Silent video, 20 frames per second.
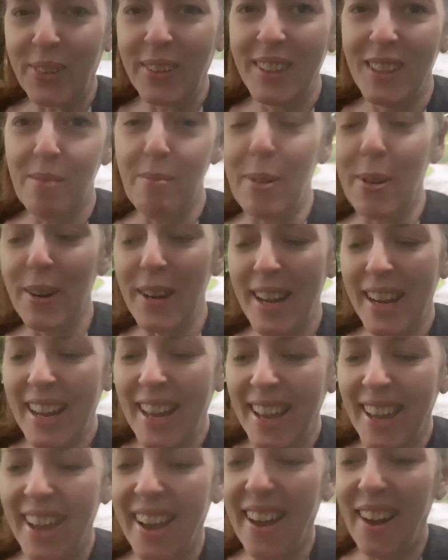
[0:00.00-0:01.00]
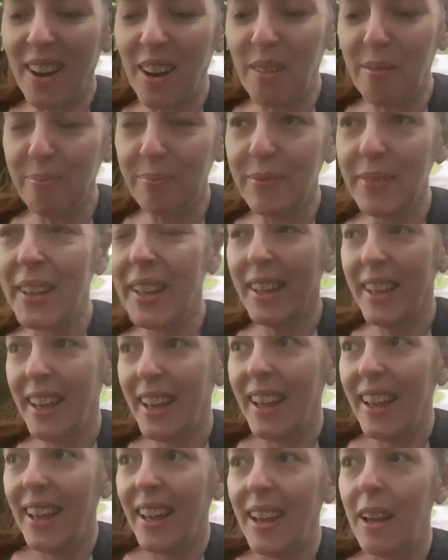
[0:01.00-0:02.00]
in the morning,
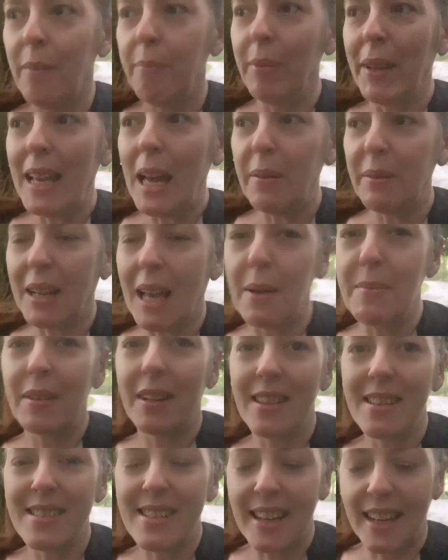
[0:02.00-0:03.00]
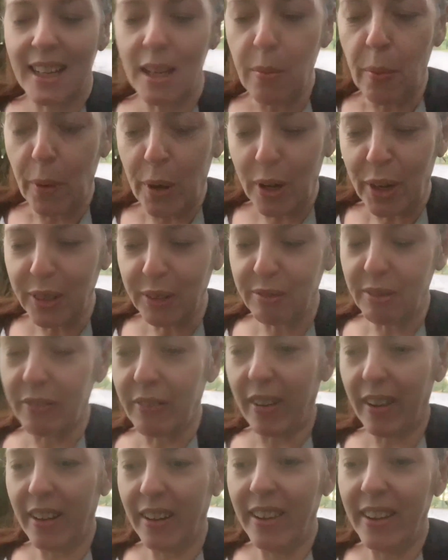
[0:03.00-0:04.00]
being able to come into the city and walk along the
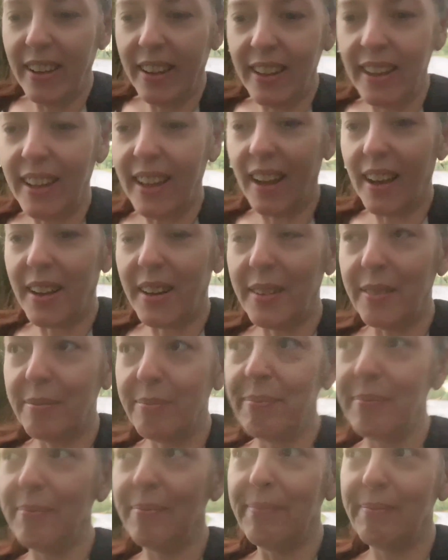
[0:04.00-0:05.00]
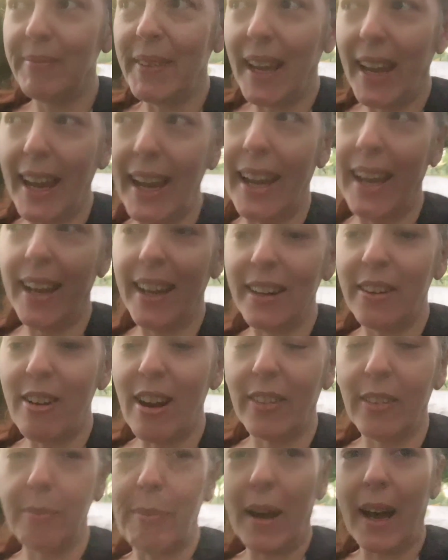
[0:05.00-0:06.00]
river and
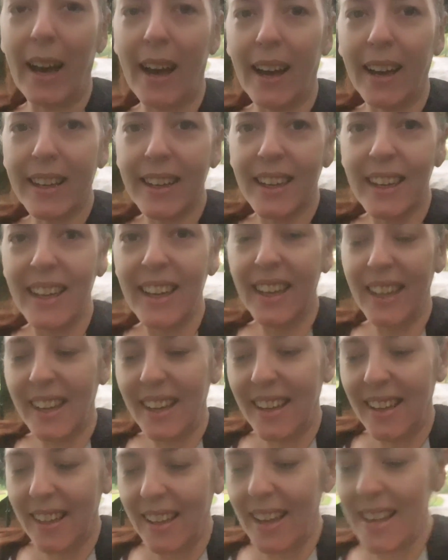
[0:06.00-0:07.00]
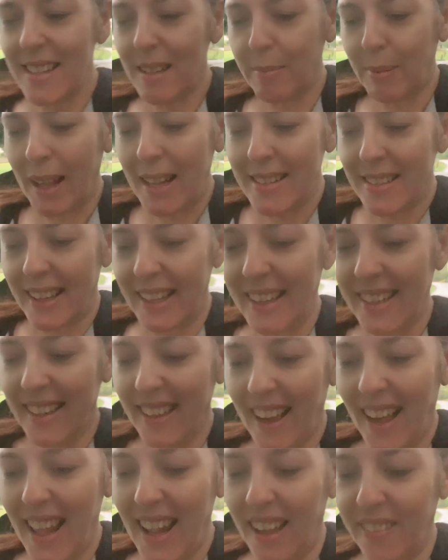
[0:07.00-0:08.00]
around the park is a blessing.
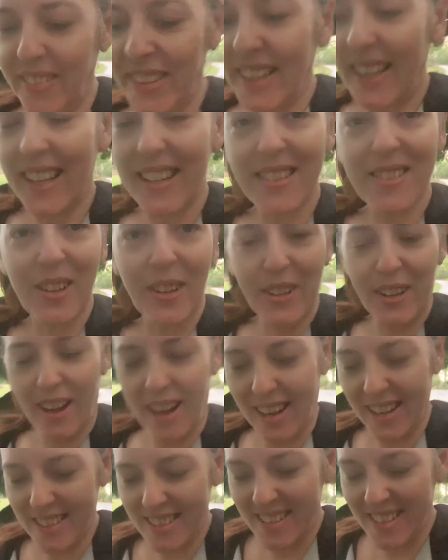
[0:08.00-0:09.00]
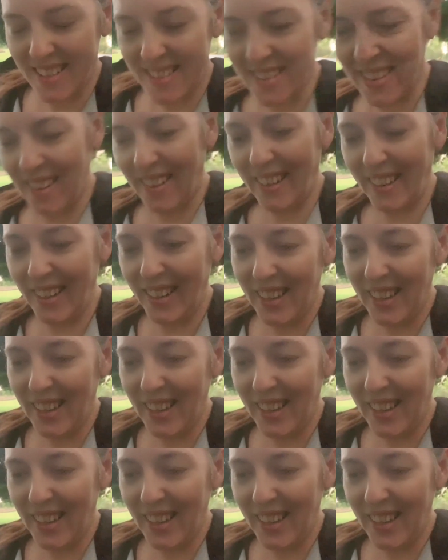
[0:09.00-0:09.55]
I love it. It's so nice. So